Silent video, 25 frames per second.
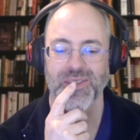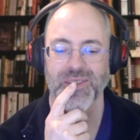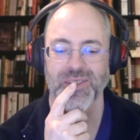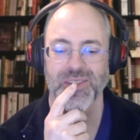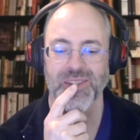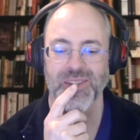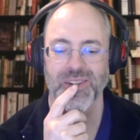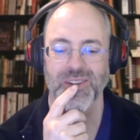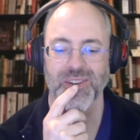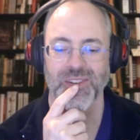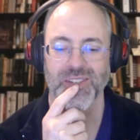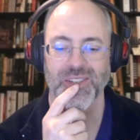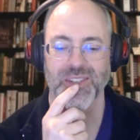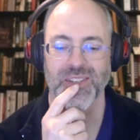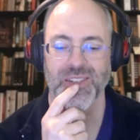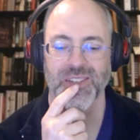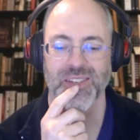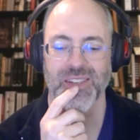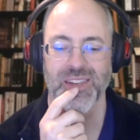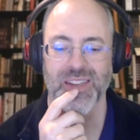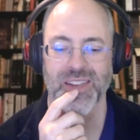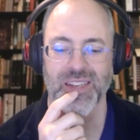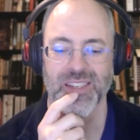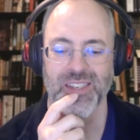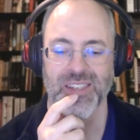So
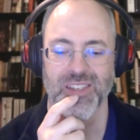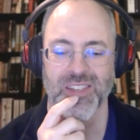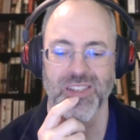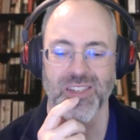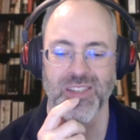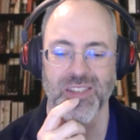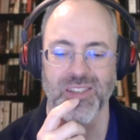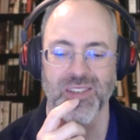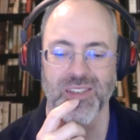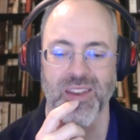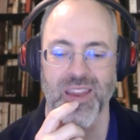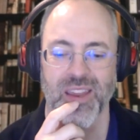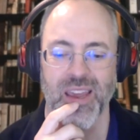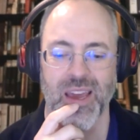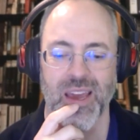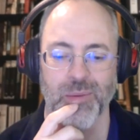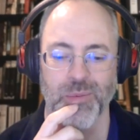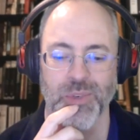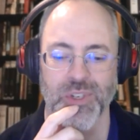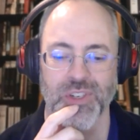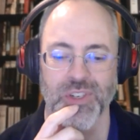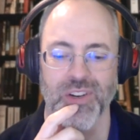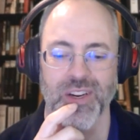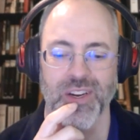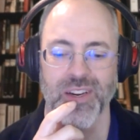it's just
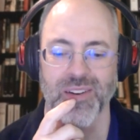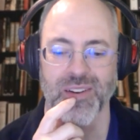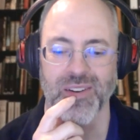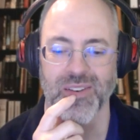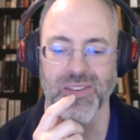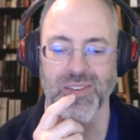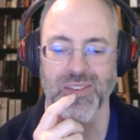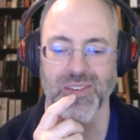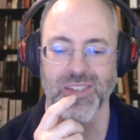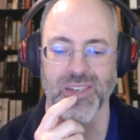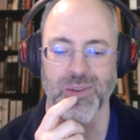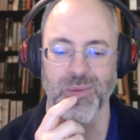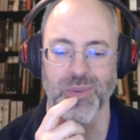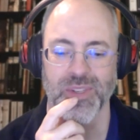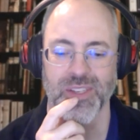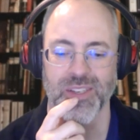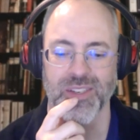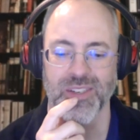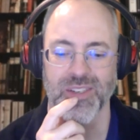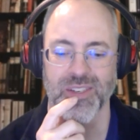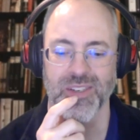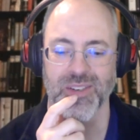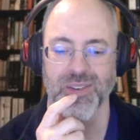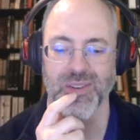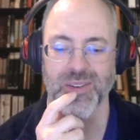capturing some of
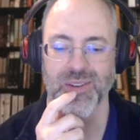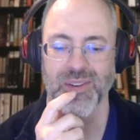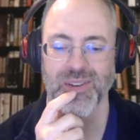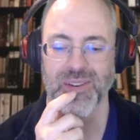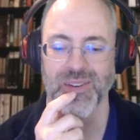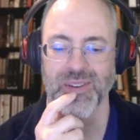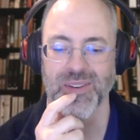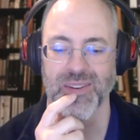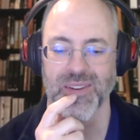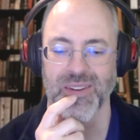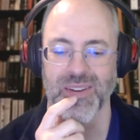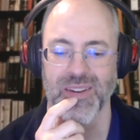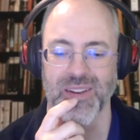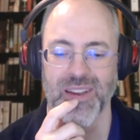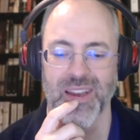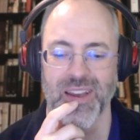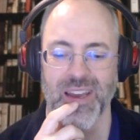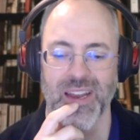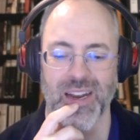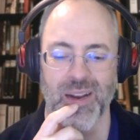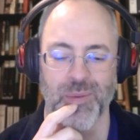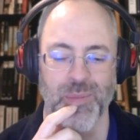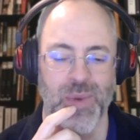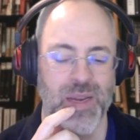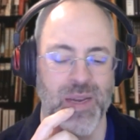this.
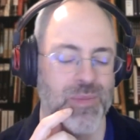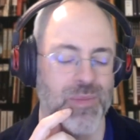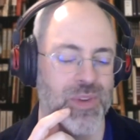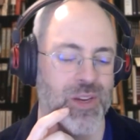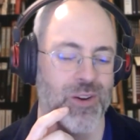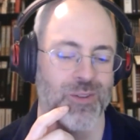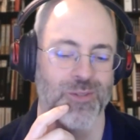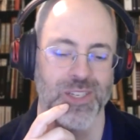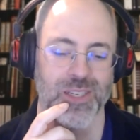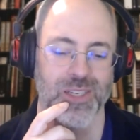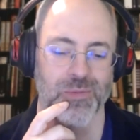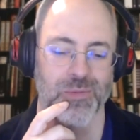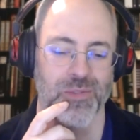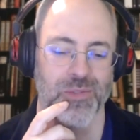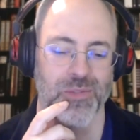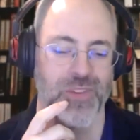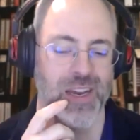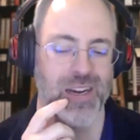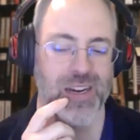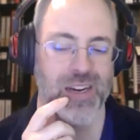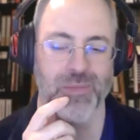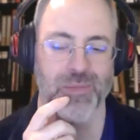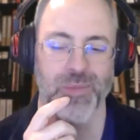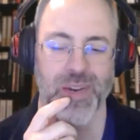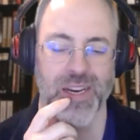And I might be
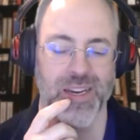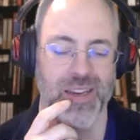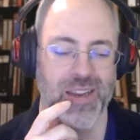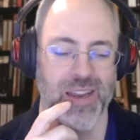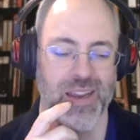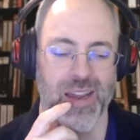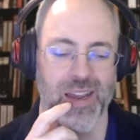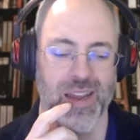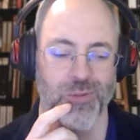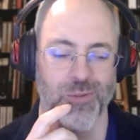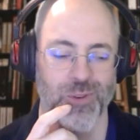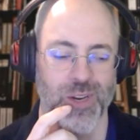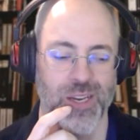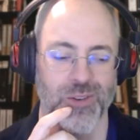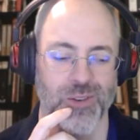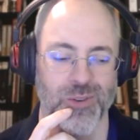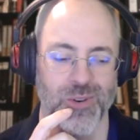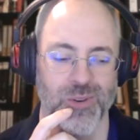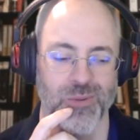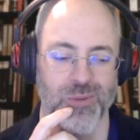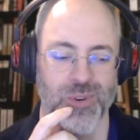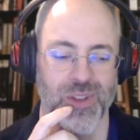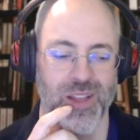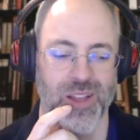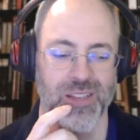oversimplifying. I might get halfway into
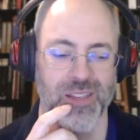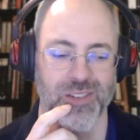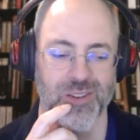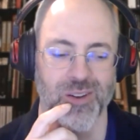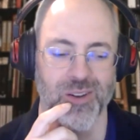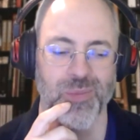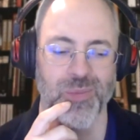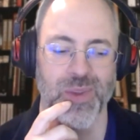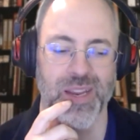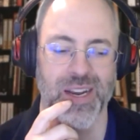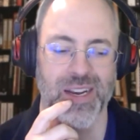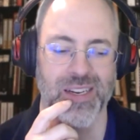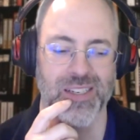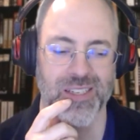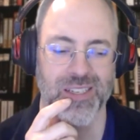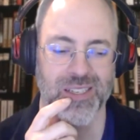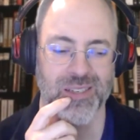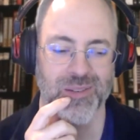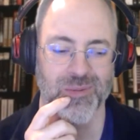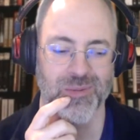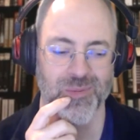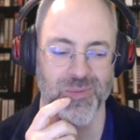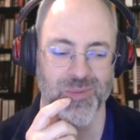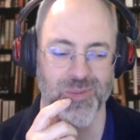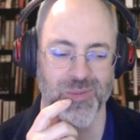it and realize, oh man, I
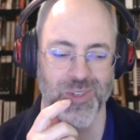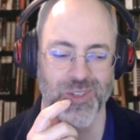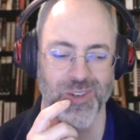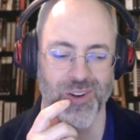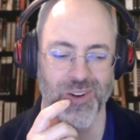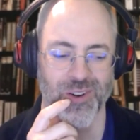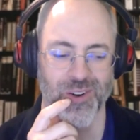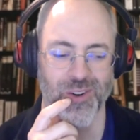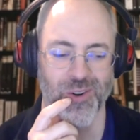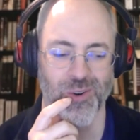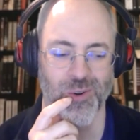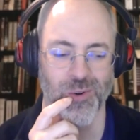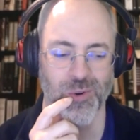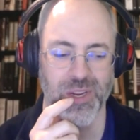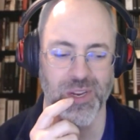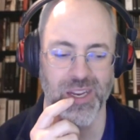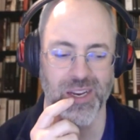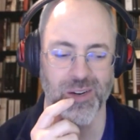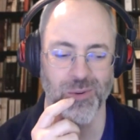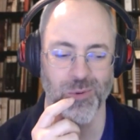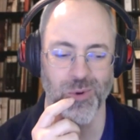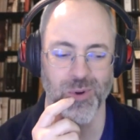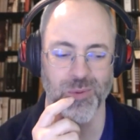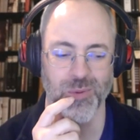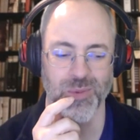just started a whole
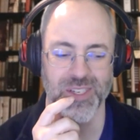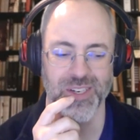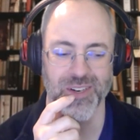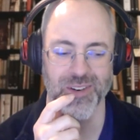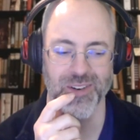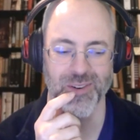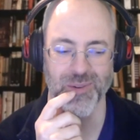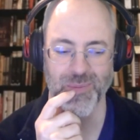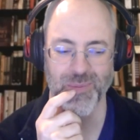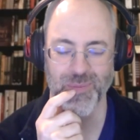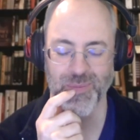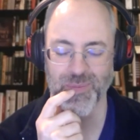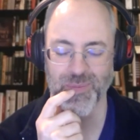can of worms here.